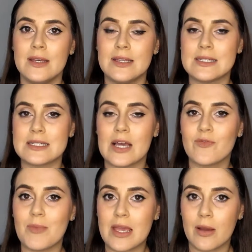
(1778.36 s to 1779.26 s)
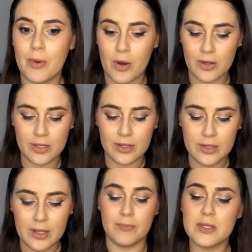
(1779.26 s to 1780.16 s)
didn't have makeup on.
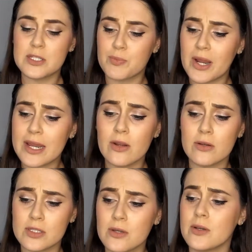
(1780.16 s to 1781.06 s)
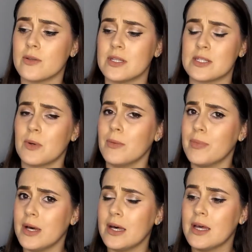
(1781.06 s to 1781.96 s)
The spray, not so good on this one,
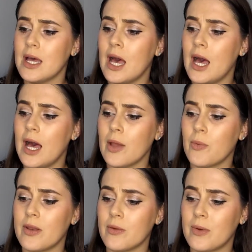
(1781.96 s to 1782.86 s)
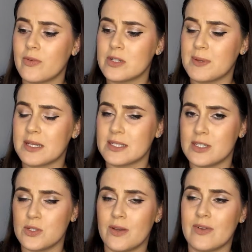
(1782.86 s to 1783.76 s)
but I wonder whether it's because I
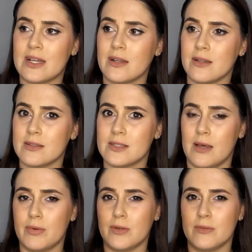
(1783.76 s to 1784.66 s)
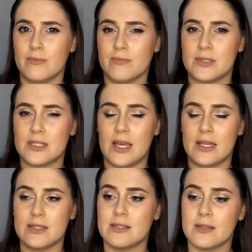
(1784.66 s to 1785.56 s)
do have a little sample
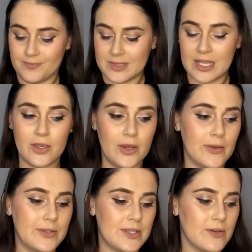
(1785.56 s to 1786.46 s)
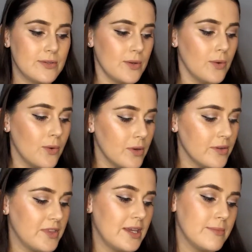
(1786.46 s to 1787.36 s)
size. There you go, so those are all
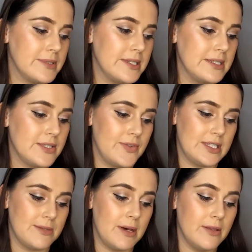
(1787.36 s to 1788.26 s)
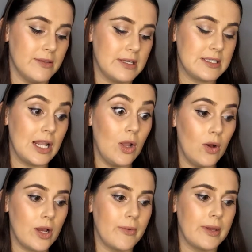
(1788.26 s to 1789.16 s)
of the empties for this month. There's a
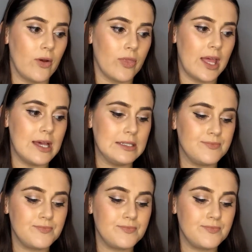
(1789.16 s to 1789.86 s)
lot going on there,